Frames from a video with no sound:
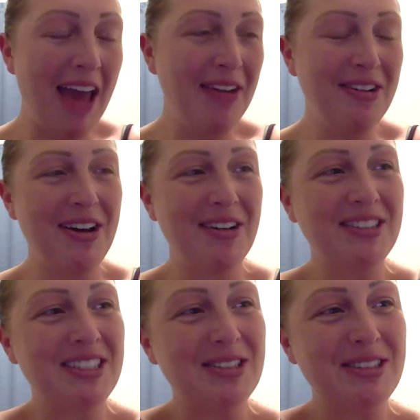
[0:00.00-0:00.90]
I know don't know.
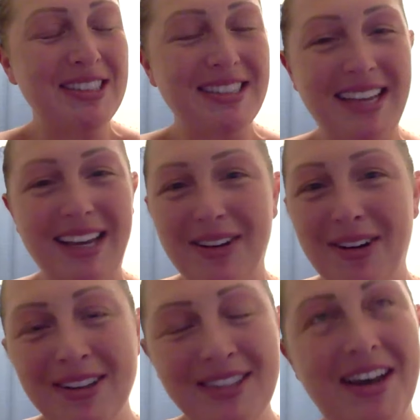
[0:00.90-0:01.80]
She used to say it
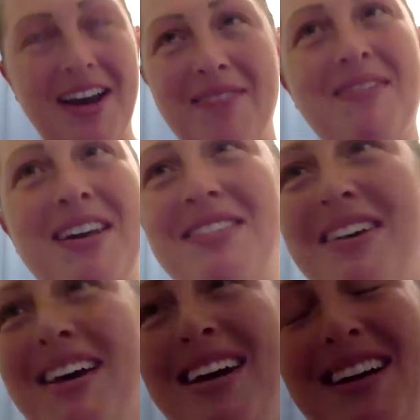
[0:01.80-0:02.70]
all the time. That's
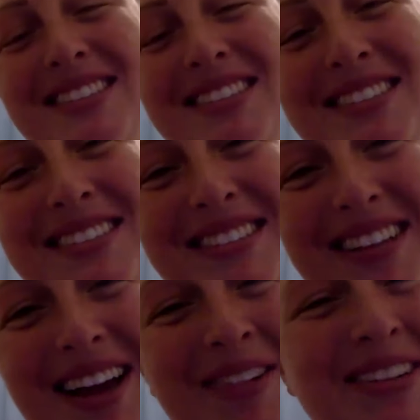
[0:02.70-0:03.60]
why I just
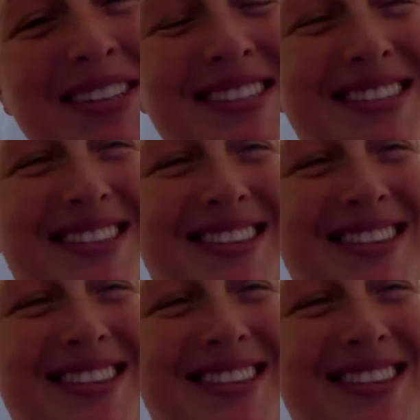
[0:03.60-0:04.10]
I always